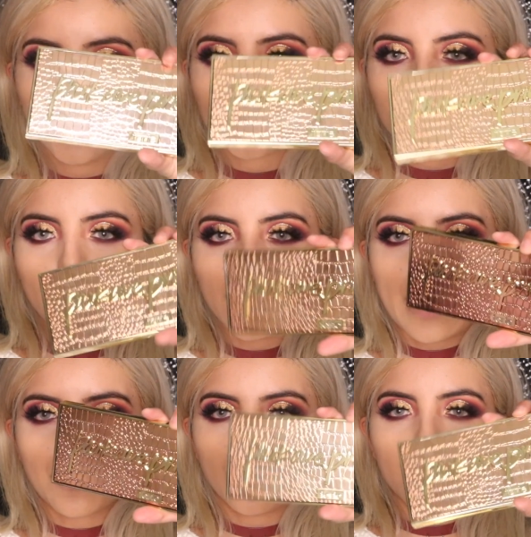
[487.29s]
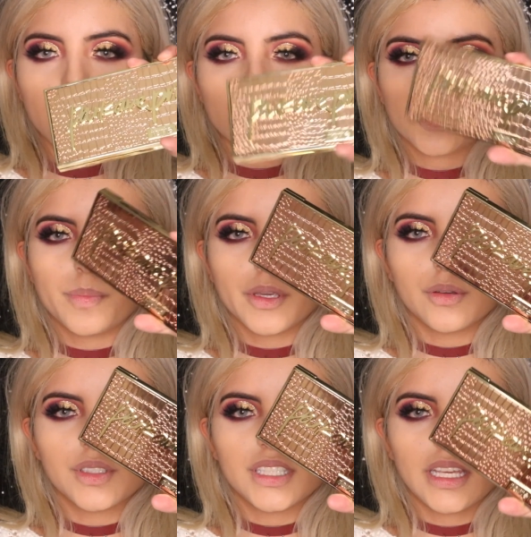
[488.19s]
So I am going to be
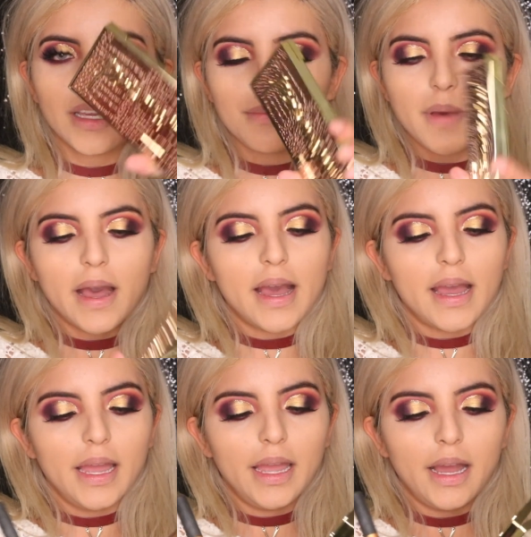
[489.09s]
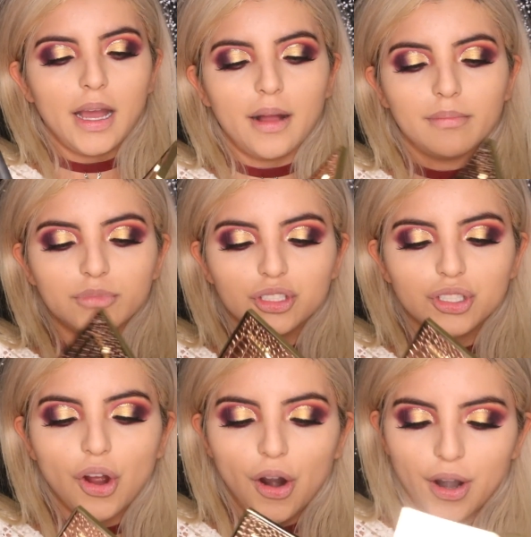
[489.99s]
using my
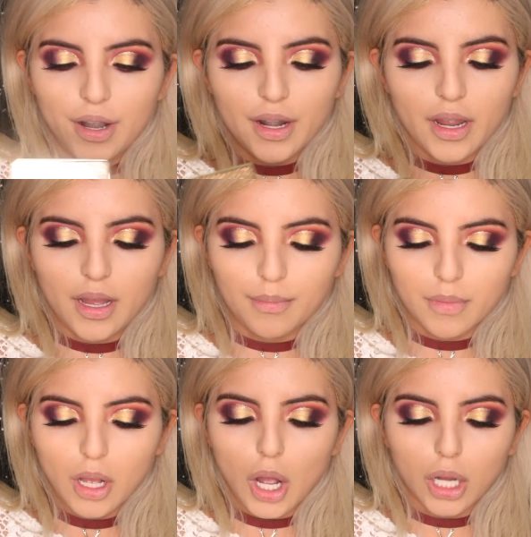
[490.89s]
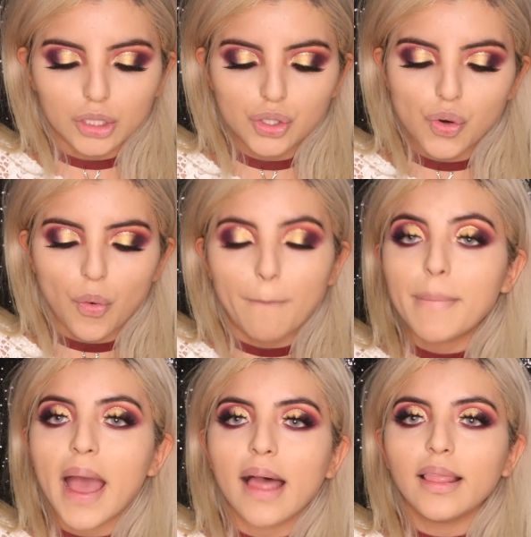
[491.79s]
Tarte contour
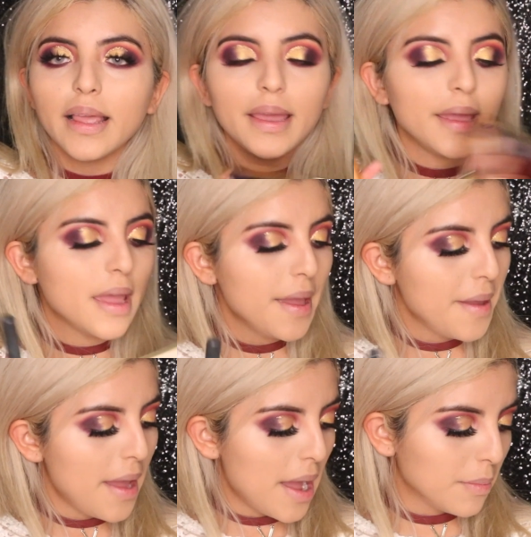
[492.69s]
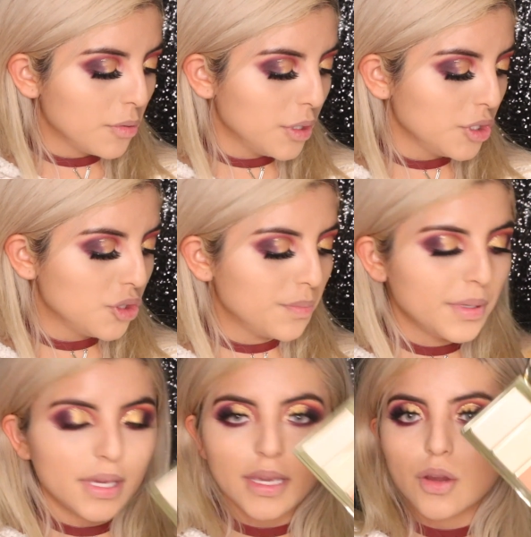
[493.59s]
palette. I'm going to
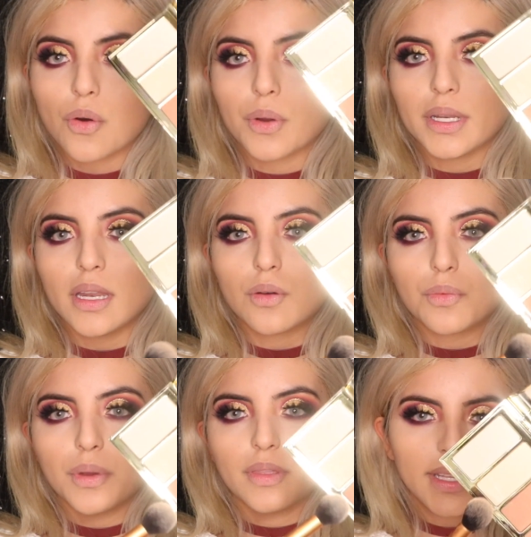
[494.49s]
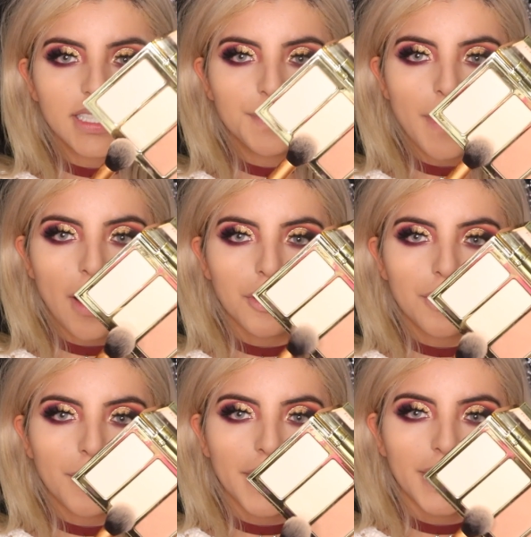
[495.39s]
be going in with this
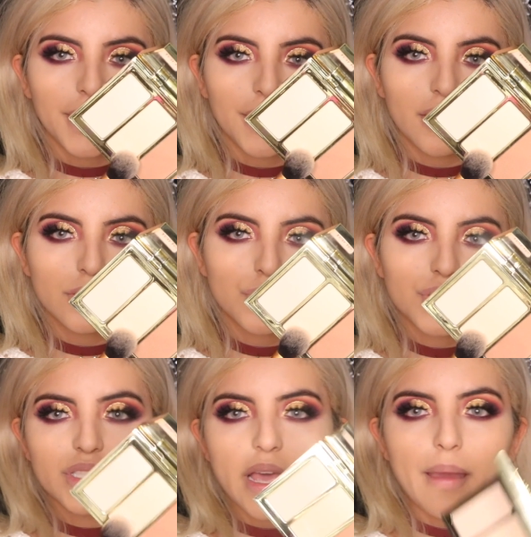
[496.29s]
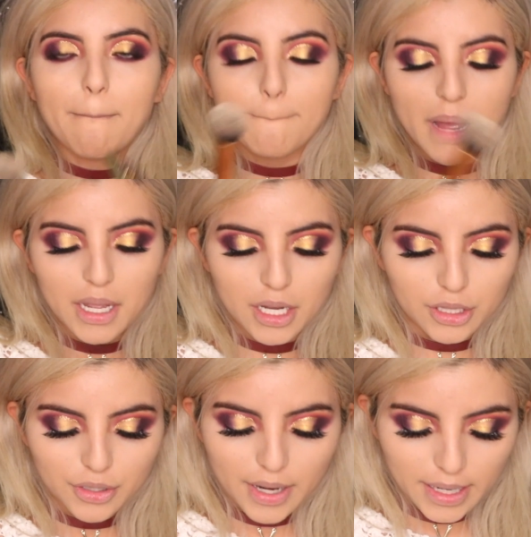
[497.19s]
powder right here to set my
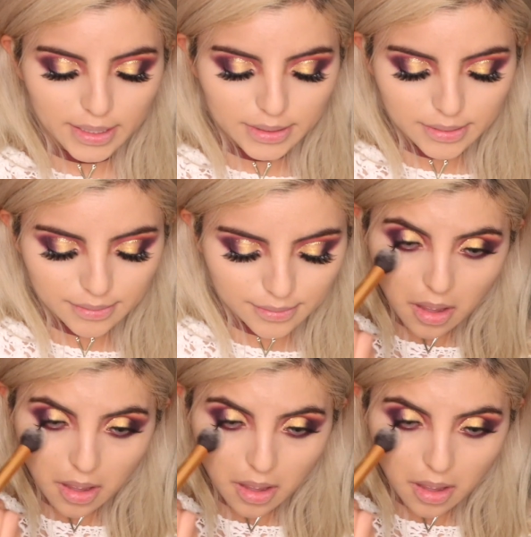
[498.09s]
under eyes.